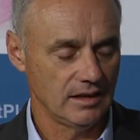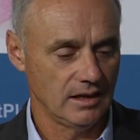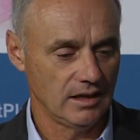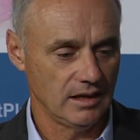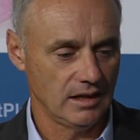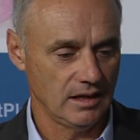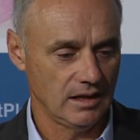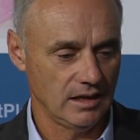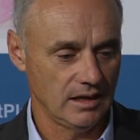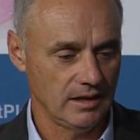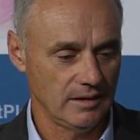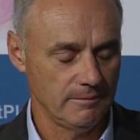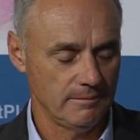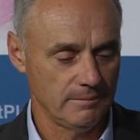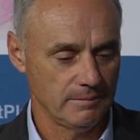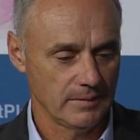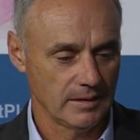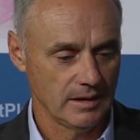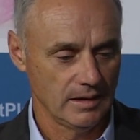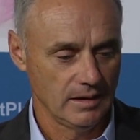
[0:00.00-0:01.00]
um,
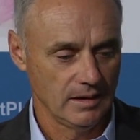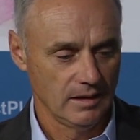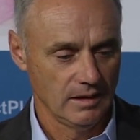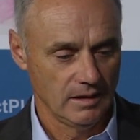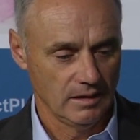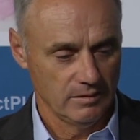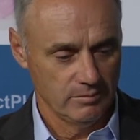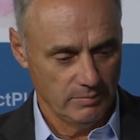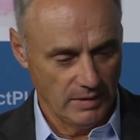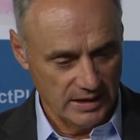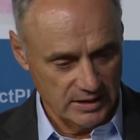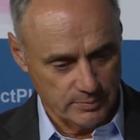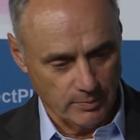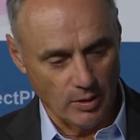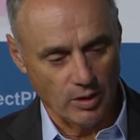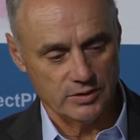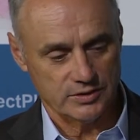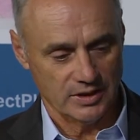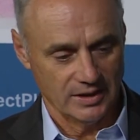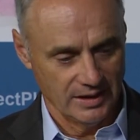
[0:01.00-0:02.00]

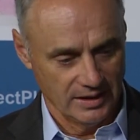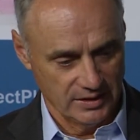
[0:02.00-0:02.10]
baseball is an